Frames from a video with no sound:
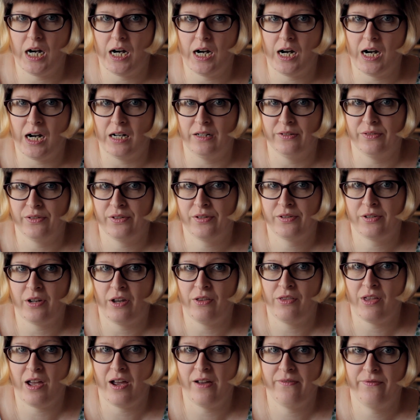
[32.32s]
and so
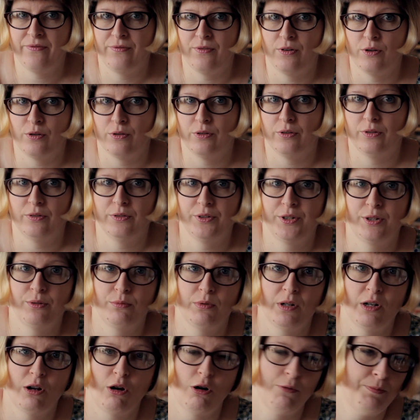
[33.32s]
therefore, to
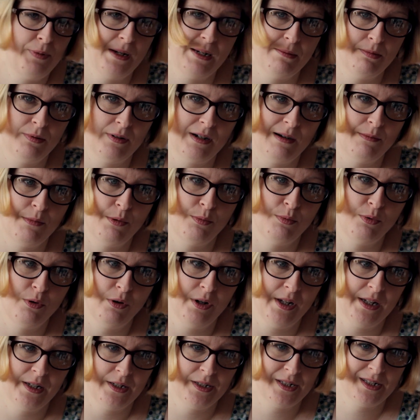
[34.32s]
a lot of people, I'm a
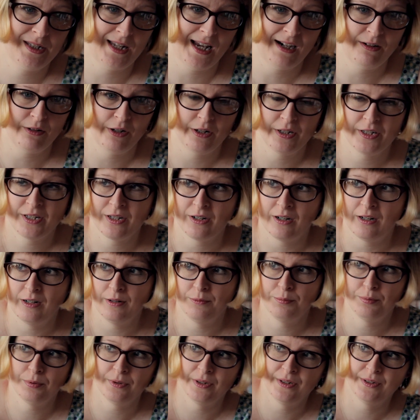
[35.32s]
walking
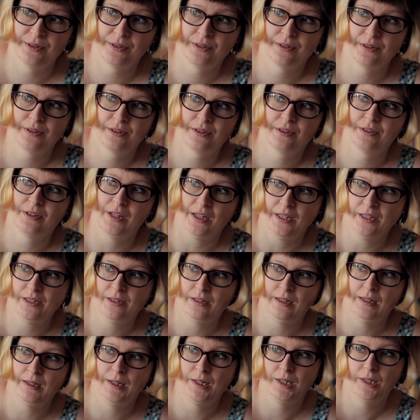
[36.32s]
stereotype, and they
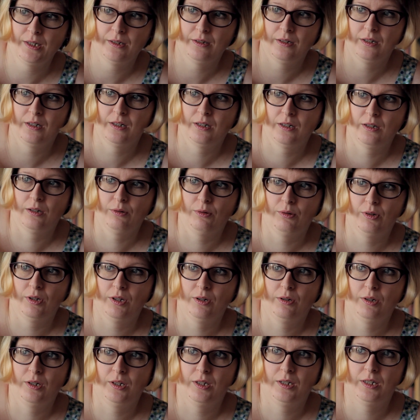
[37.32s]
see
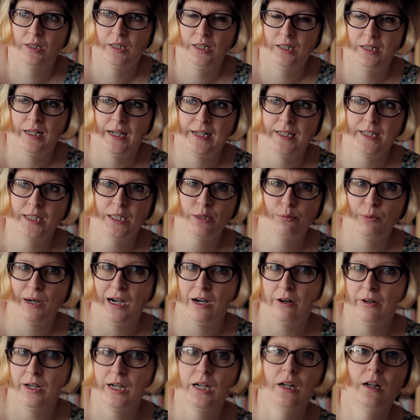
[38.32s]
lady
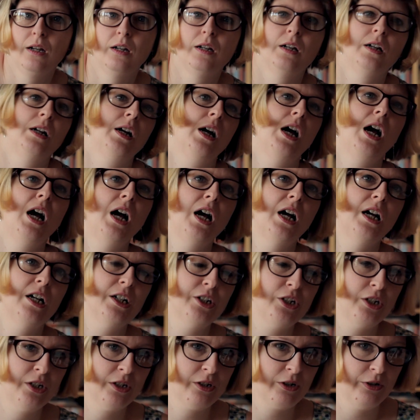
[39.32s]
swearing. Ah,
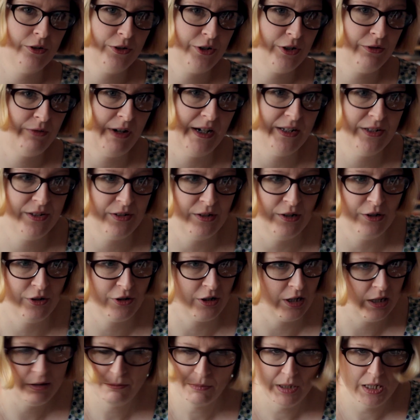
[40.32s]
she's got Tourette's
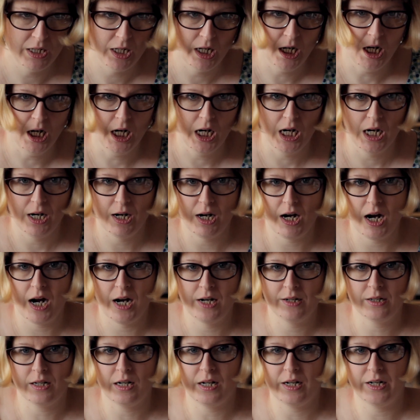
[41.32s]
syndrome.
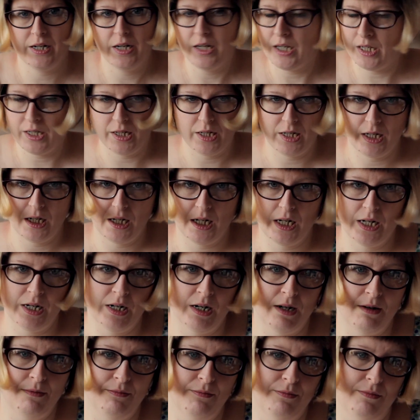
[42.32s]
Unlike
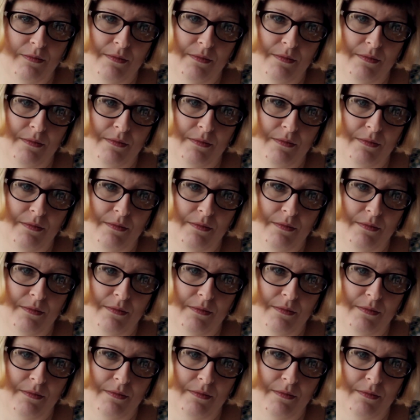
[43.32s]
a